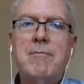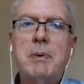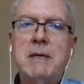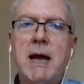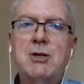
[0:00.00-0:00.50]

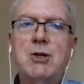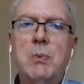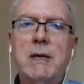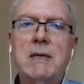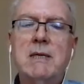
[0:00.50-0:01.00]
potential
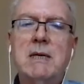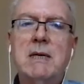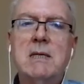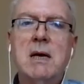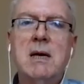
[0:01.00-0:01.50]

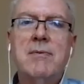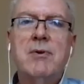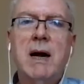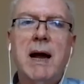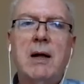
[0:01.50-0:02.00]
witnesses
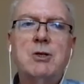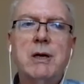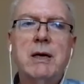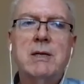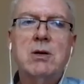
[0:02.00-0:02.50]
for Alger
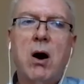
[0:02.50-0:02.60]
Hiss,